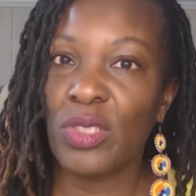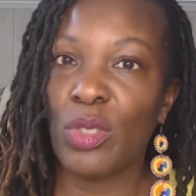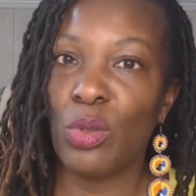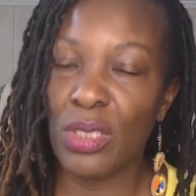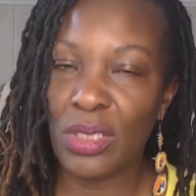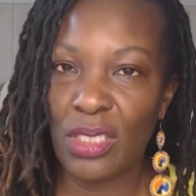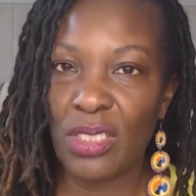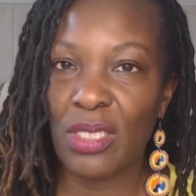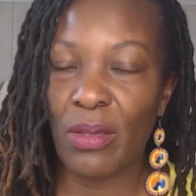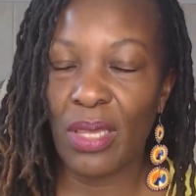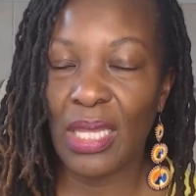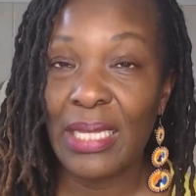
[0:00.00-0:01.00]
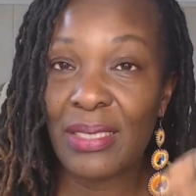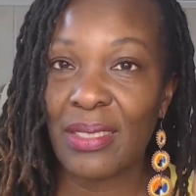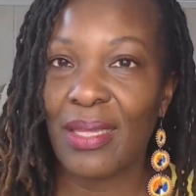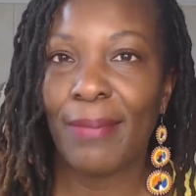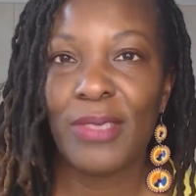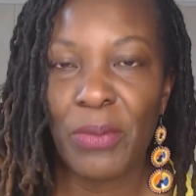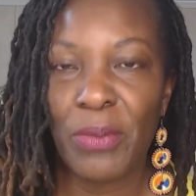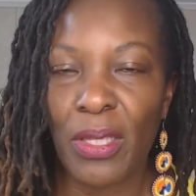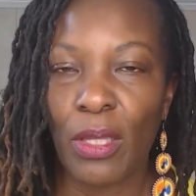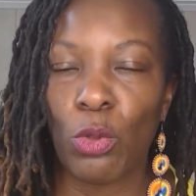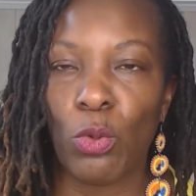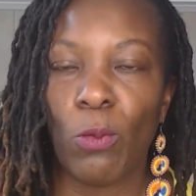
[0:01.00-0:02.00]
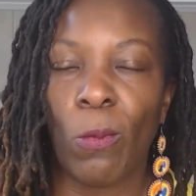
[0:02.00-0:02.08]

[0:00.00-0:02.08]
So this is the lens that I'm speaking through.